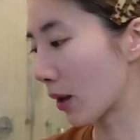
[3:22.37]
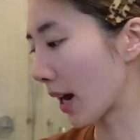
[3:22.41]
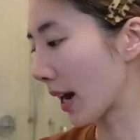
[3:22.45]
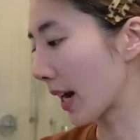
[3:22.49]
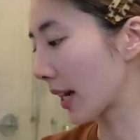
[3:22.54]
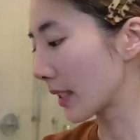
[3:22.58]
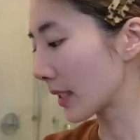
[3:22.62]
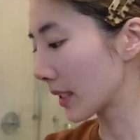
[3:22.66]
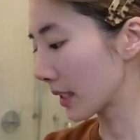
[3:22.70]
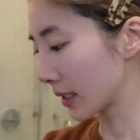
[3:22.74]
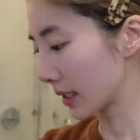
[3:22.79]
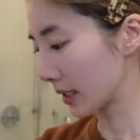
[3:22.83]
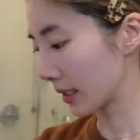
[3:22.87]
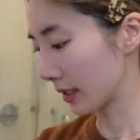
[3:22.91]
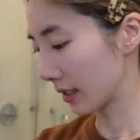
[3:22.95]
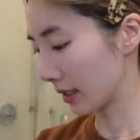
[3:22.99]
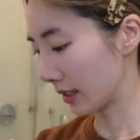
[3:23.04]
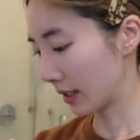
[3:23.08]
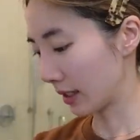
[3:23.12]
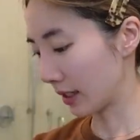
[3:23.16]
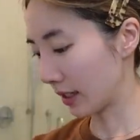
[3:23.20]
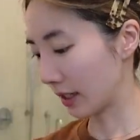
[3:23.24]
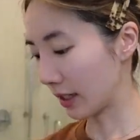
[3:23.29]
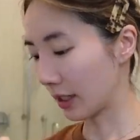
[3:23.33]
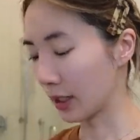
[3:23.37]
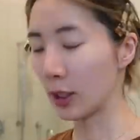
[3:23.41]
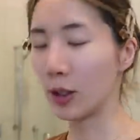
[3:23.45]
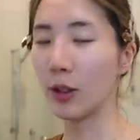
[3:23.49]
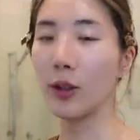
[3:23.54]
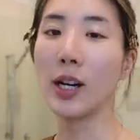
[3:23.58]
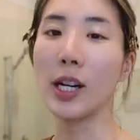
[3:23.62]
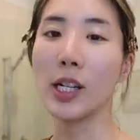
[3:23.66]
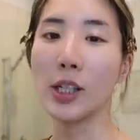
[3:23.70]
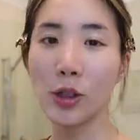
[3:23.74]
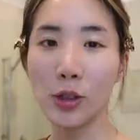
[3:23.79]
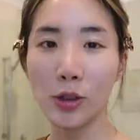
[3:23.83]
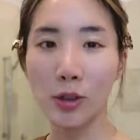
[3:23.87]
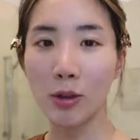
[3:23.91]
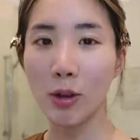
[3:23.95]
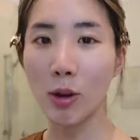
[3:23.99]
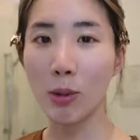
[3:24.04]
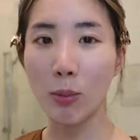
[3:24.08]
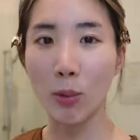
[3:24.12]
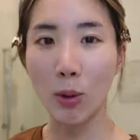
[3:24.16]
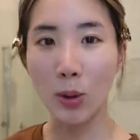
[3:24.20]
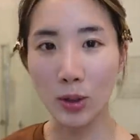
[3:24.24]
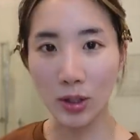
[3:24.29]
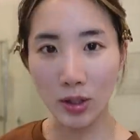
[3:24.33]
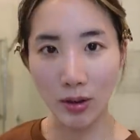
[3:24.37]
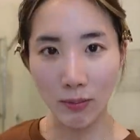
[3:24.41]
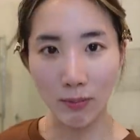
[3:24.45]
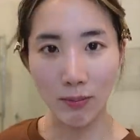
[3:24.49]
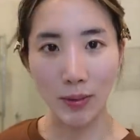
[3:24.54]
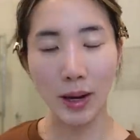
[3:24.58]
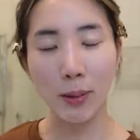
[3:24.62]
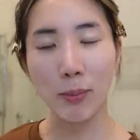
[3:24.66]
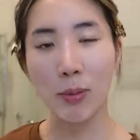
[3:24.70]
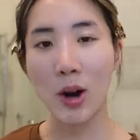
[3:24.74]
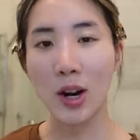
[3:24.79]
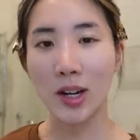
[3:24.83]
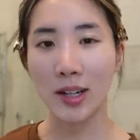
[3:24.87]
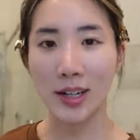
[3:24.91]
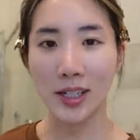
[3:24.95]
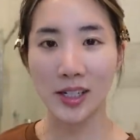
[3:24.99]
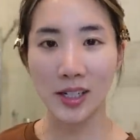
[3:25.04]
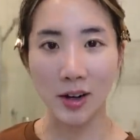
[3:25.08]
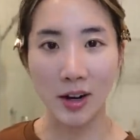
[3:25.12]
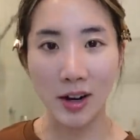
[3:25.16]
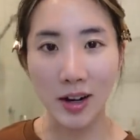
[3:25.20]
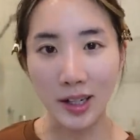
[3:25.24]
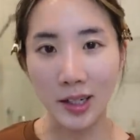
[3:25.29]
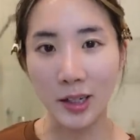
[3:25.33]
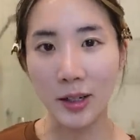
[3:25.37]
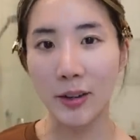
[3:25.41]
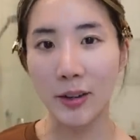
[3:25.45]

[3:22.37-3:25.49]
brands. You guys should know most of my products are